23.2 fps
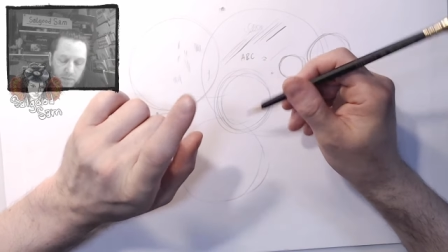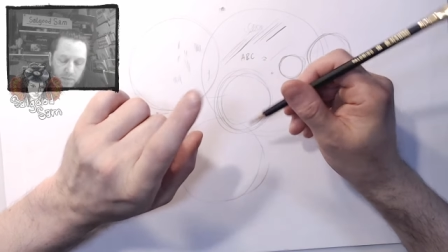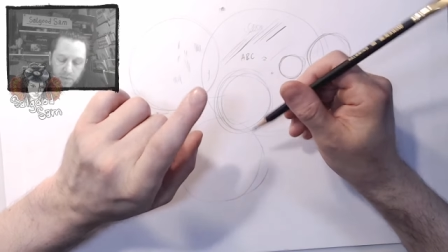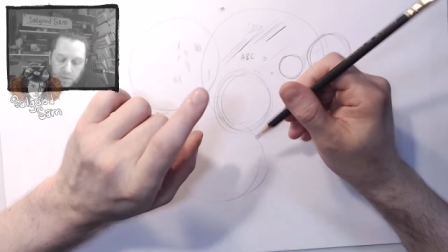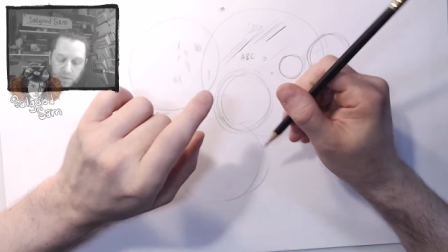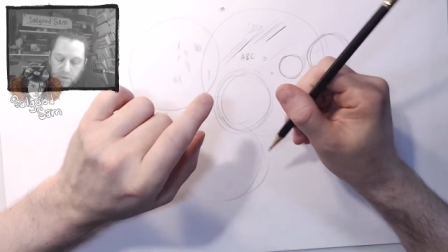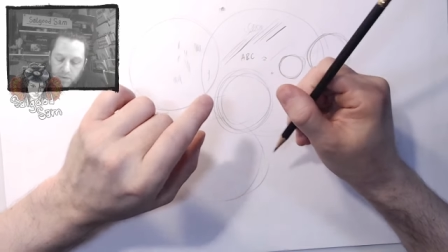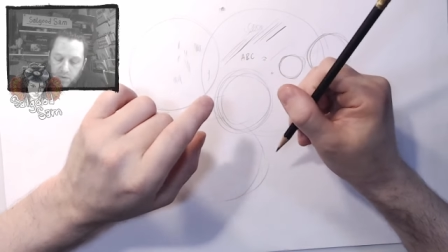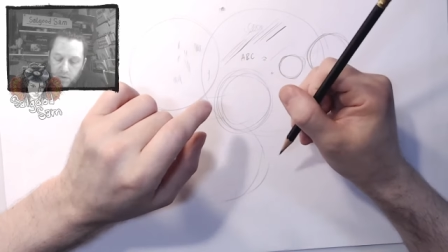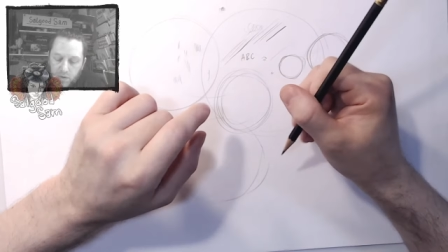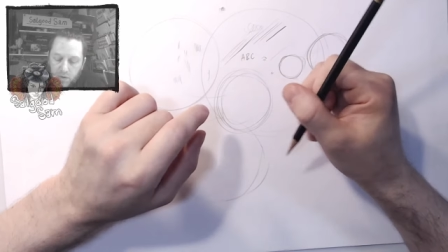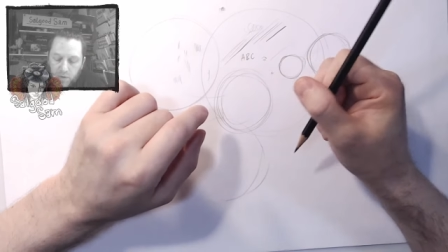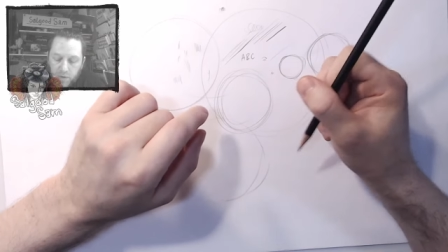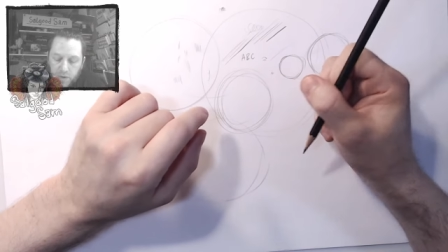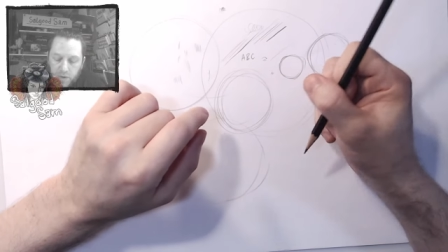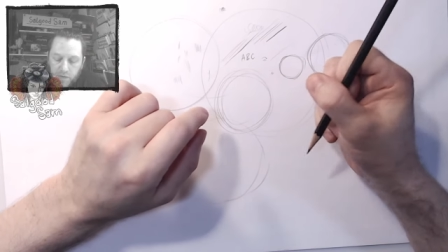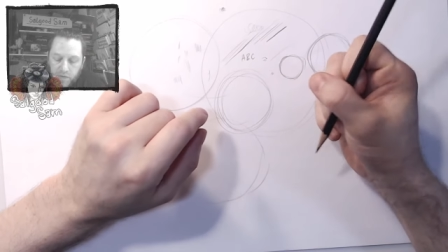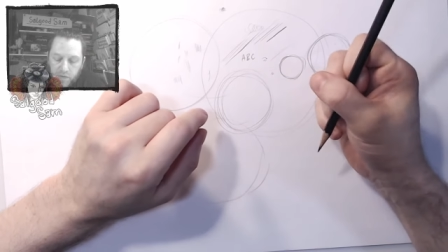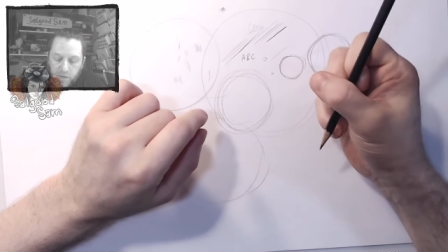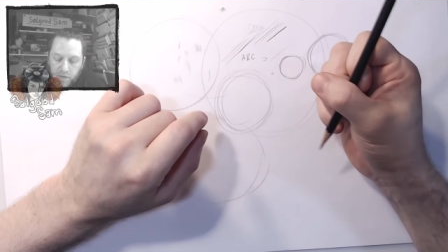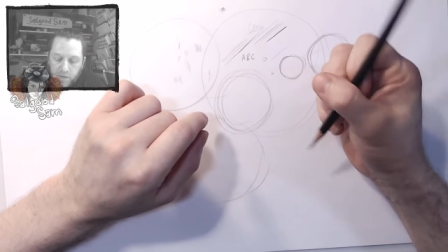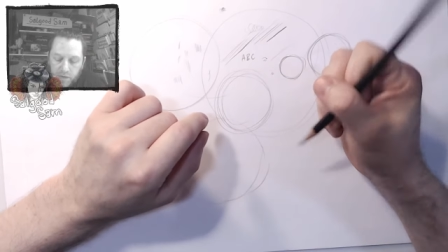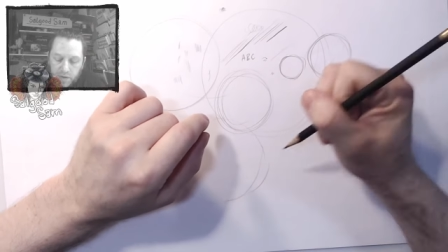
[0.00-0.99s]
So
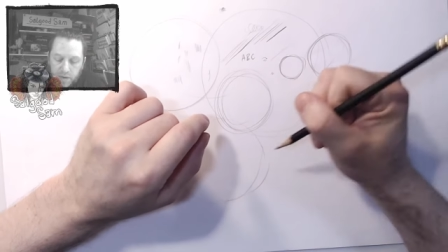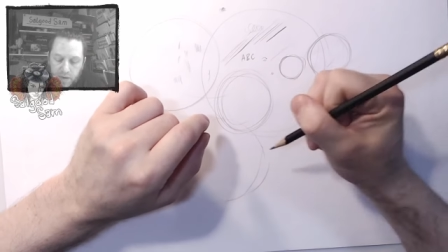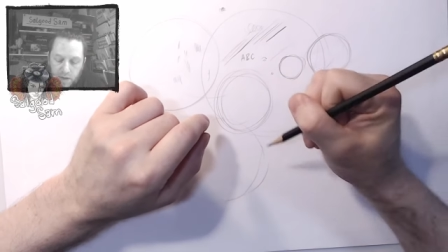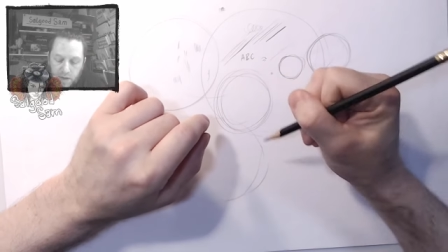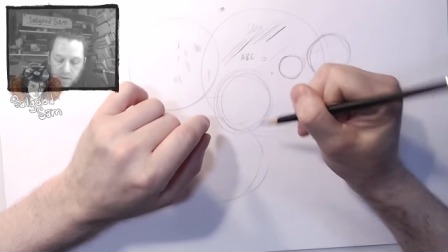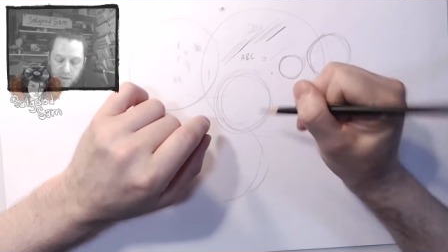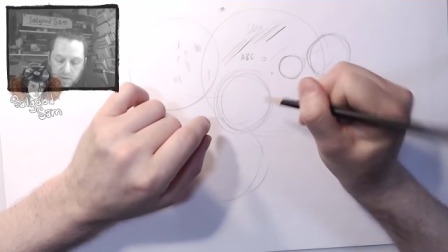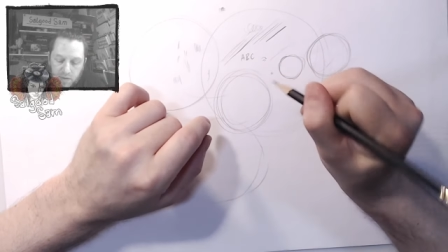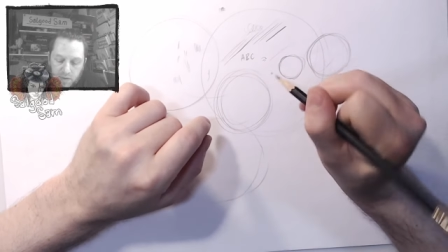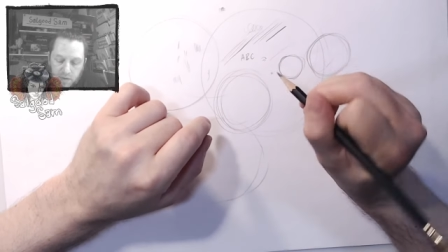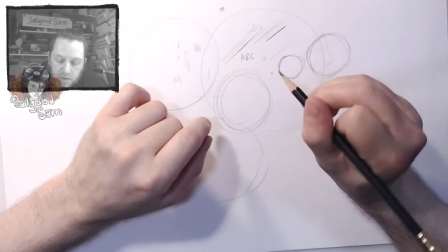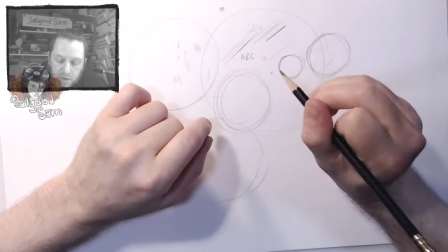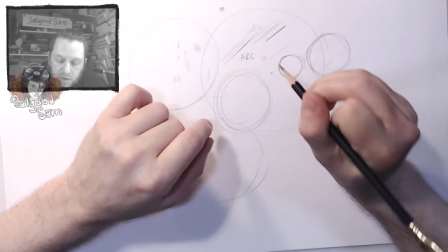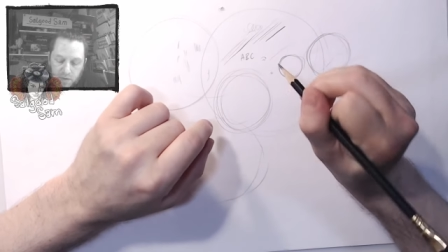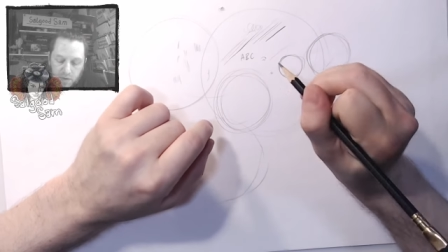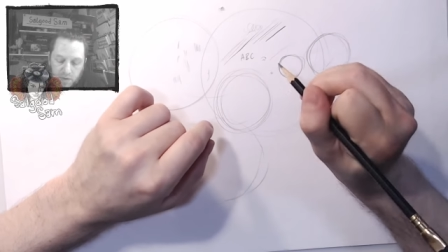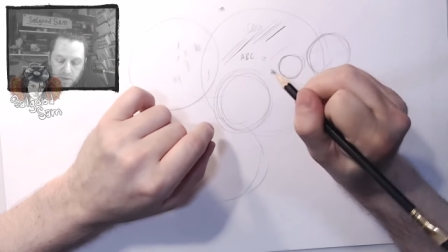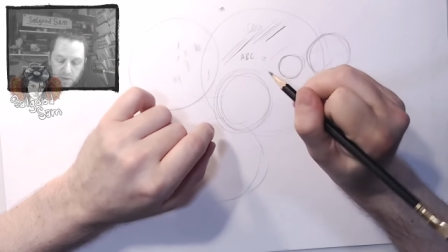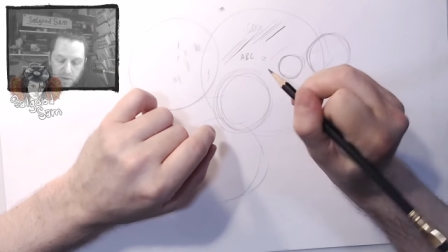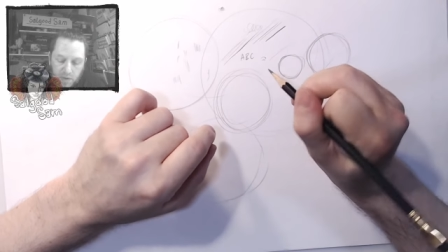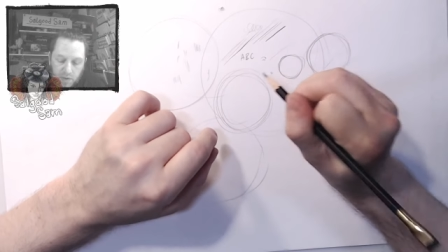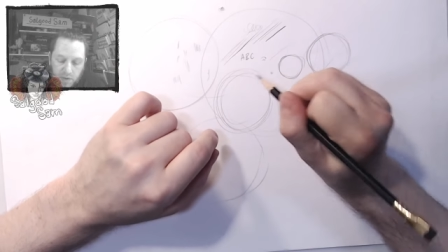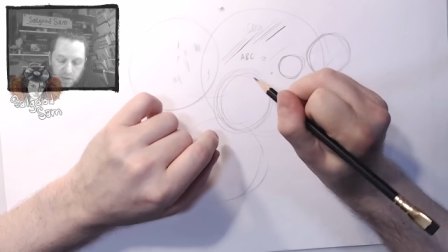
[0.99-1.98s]
if you have a tendency to
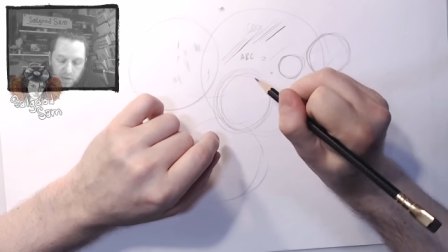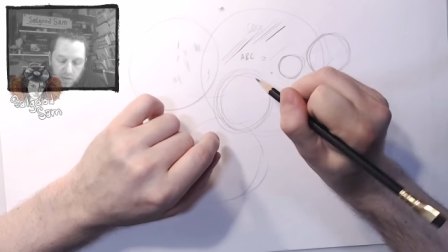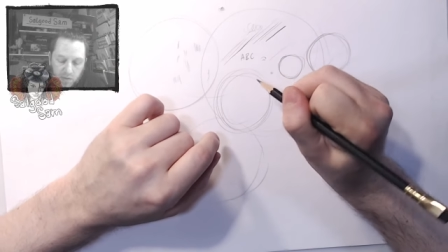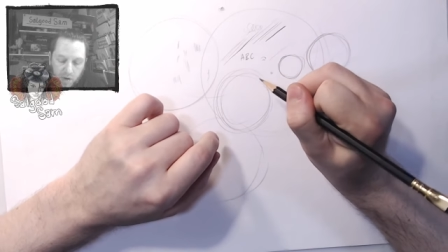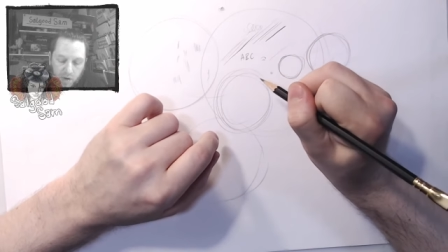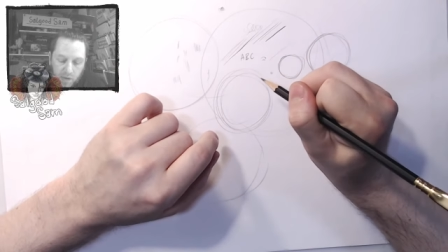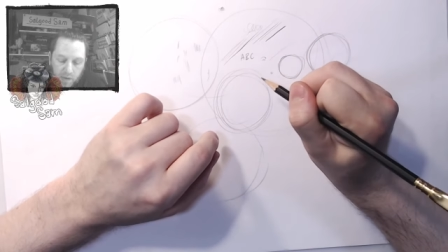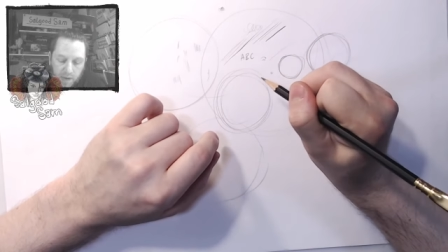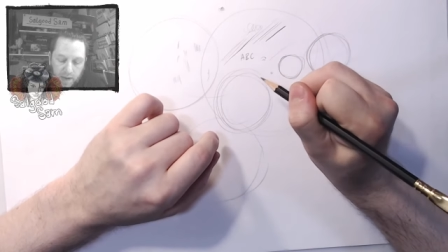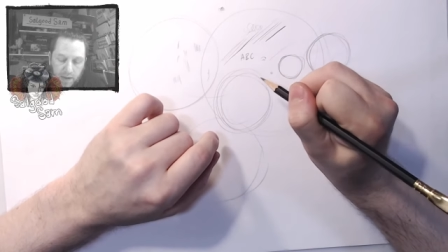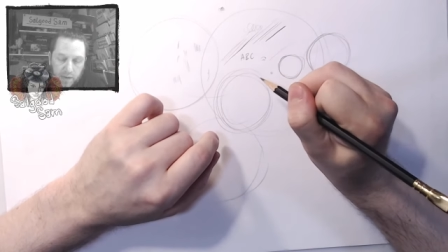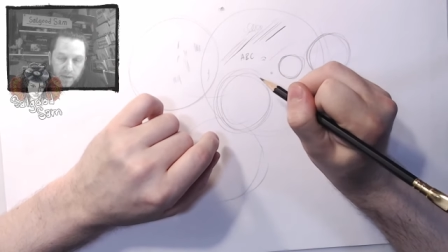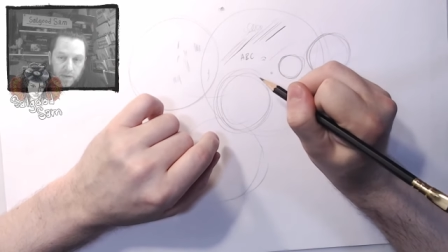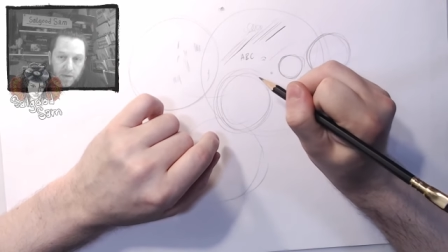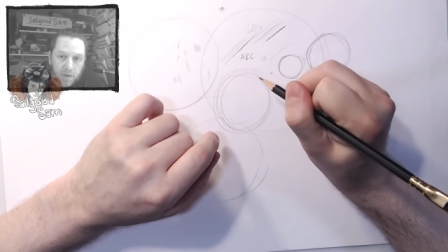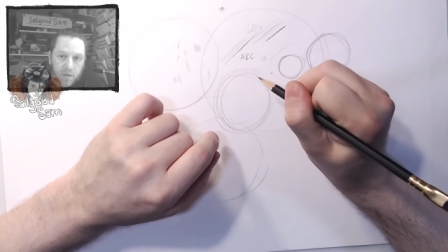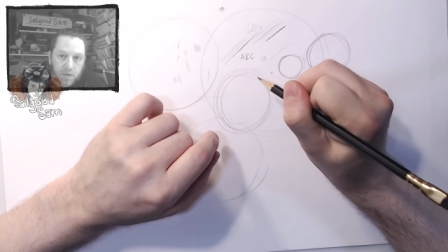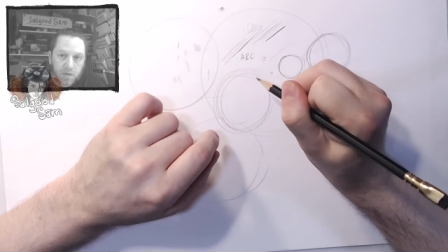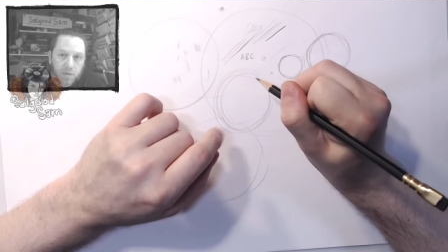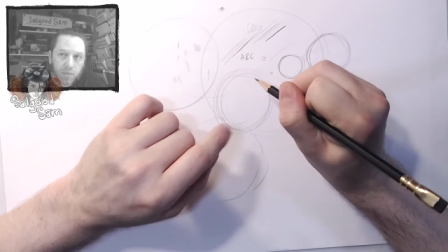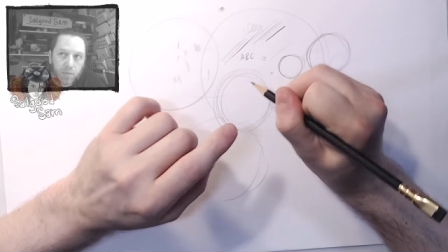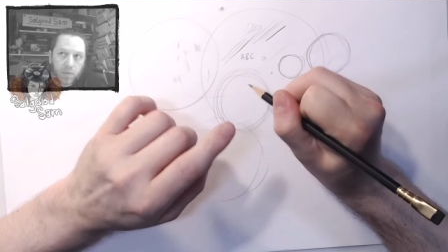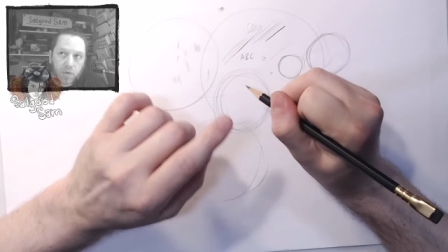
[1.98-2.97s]
draw like
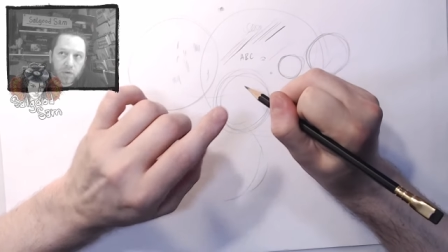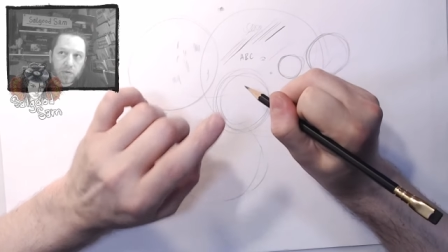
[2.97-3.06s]
this, well,